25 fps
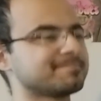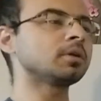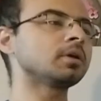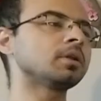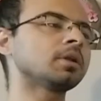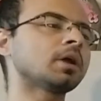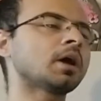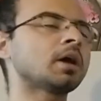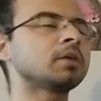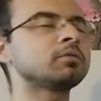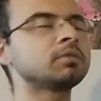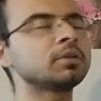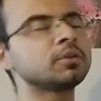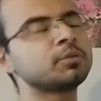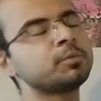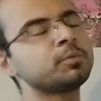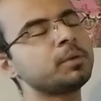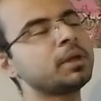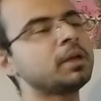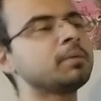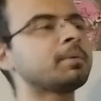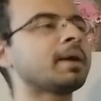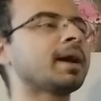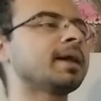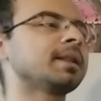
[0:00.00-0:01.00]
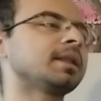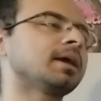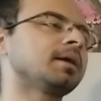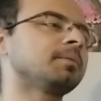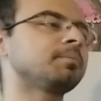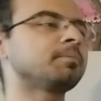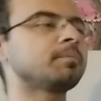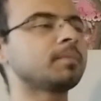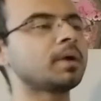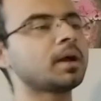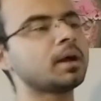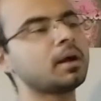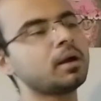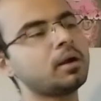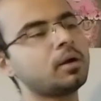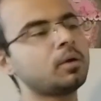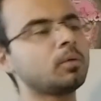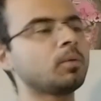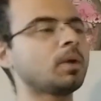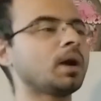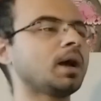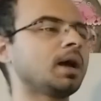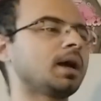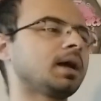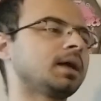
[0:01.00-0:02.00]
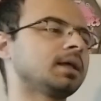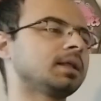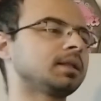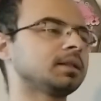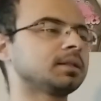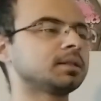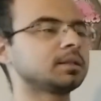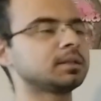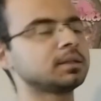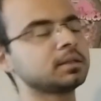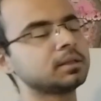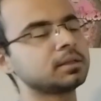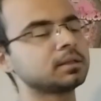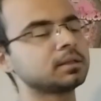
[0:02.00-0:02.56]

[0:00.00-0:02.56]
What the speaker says: You'll always be my number one.